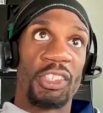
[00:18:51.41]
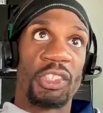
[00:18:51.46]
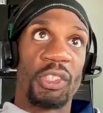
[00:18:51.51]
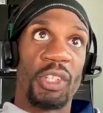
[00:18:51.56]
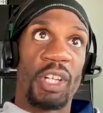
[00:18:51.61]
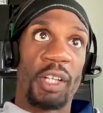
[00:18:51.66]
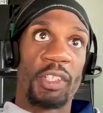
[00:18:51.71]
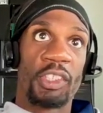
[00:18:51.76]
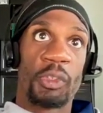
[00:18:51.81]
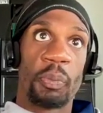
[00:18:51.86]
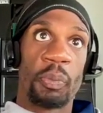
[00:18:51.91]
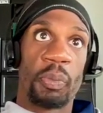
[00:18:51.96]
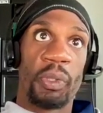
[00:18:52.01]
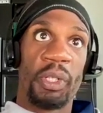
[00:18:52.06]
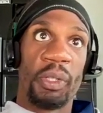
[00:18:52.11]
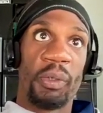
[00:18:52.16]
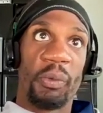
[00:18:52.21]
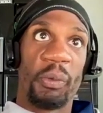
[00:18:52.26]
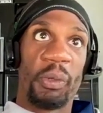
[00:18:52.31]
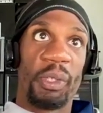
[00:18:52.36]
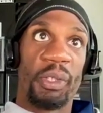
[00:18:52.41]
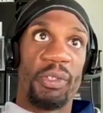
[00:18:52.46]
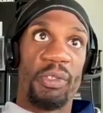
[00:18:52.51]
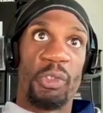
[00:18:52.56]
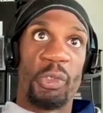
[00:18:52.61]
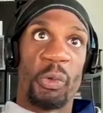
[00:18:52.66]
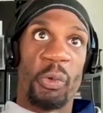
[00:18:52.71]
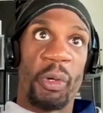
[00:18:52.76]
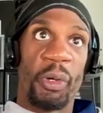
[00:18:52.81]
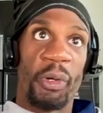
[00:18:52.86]
So I sprint with
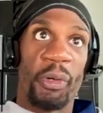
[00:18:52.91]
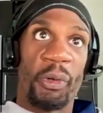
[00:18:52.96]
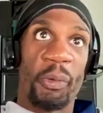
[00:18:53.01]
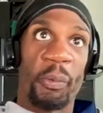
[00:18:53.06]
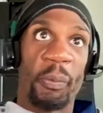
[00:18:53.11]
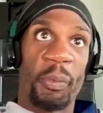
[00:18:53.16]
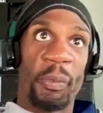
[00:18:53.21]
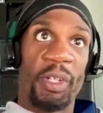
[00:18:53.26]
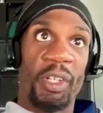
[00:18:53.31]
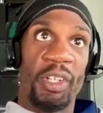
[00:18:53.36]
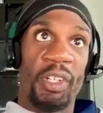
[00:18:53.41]
Jerome,